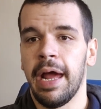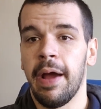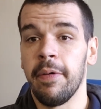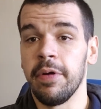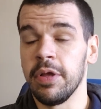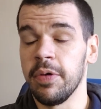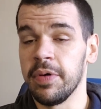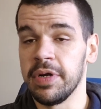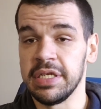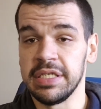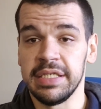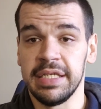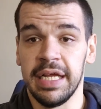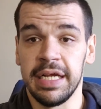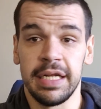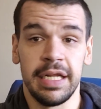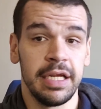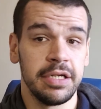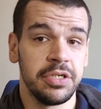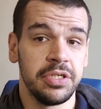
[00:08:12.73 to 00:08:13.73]
Now, when you want to
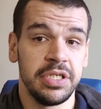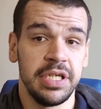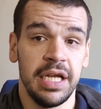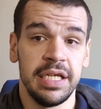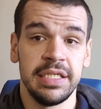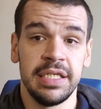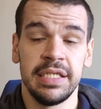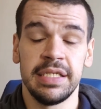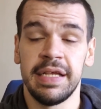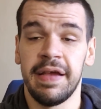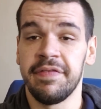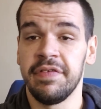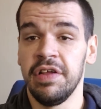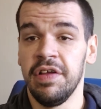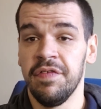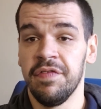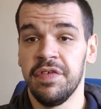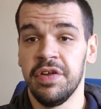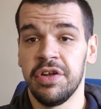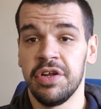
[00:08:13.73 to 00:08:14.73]
select exercises
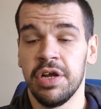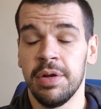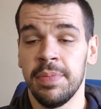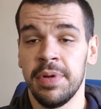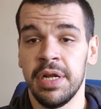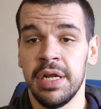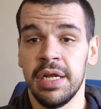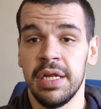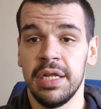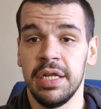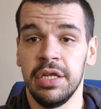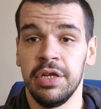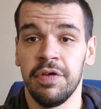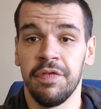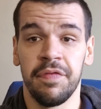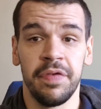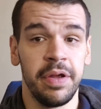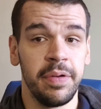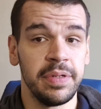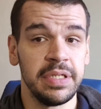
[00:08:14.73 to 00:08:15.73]
after you've determined
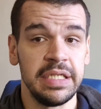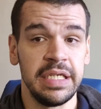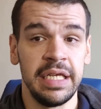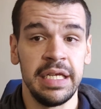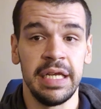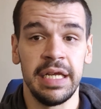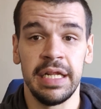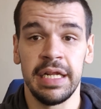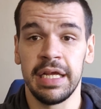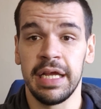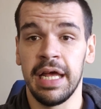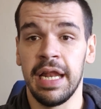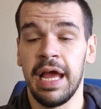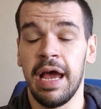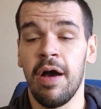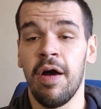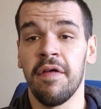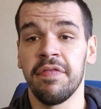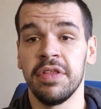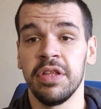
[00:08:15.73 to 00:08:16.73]
your frequency and kind
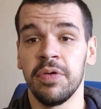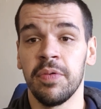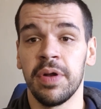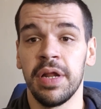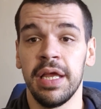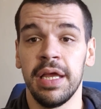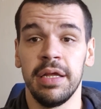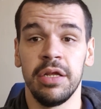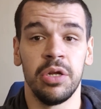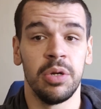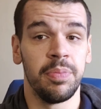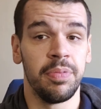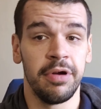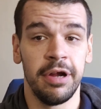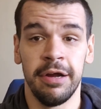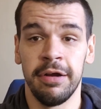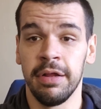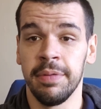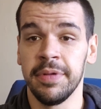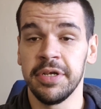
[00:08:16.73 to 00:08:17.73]
of how often you want to hit your
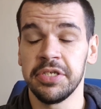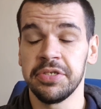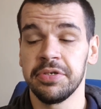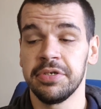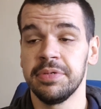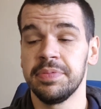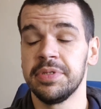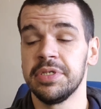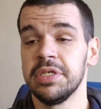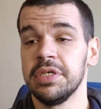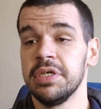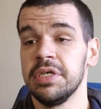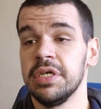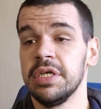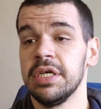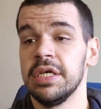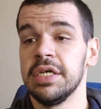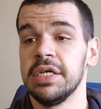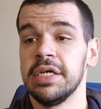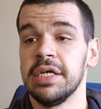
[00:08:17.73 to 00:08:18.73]
priority muscle groups,
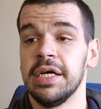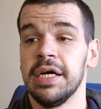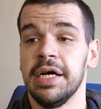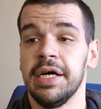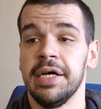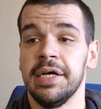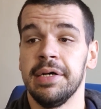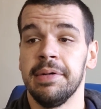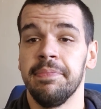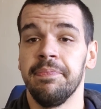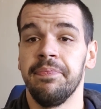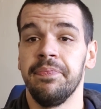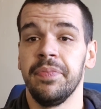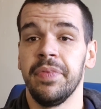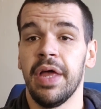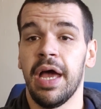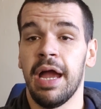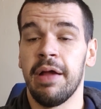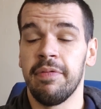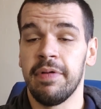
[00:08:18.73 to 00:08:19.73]

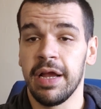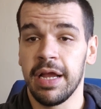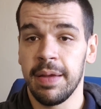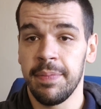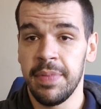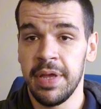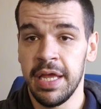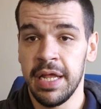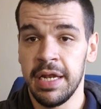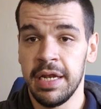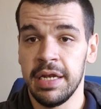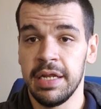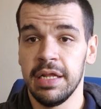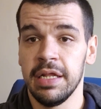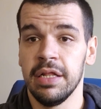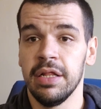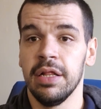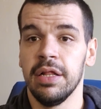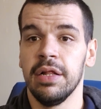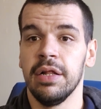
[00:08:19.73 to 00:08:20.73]
I recommend
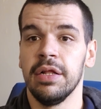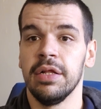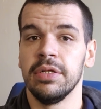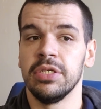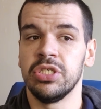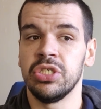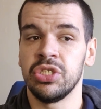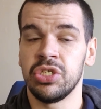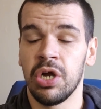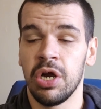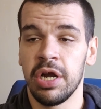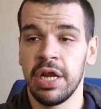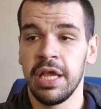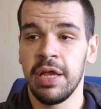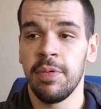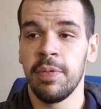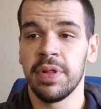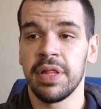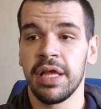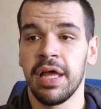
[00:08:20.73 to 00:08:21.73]

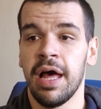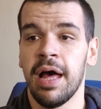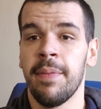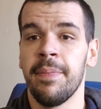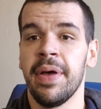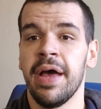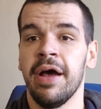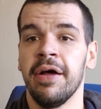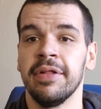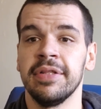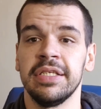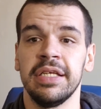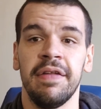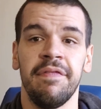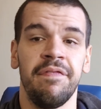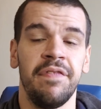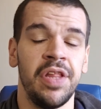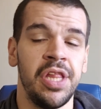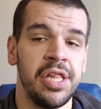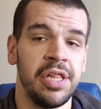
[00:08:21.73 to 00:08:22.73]
starting with compounds
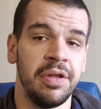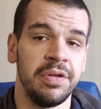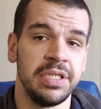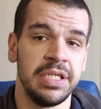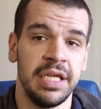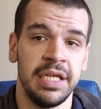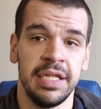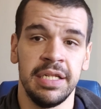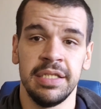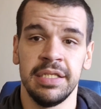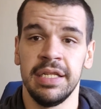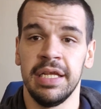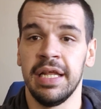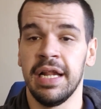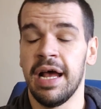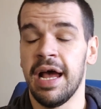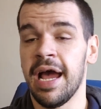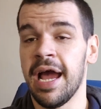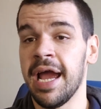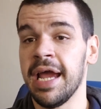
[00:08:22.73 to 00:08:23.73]
and filling those in
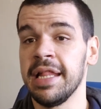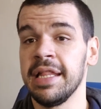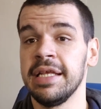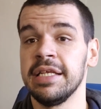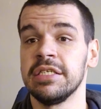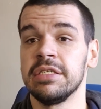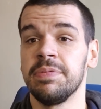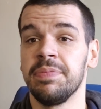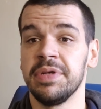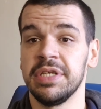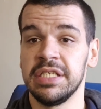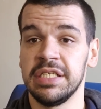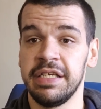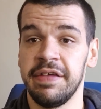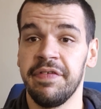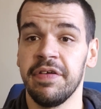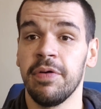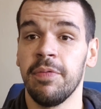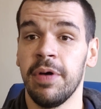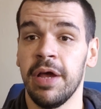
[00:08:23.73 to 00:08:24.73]
a highly
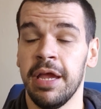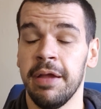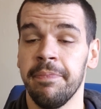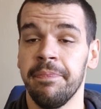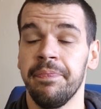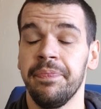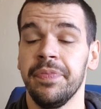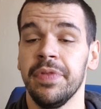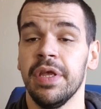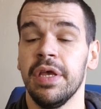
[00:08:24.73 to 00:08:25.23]
specific way,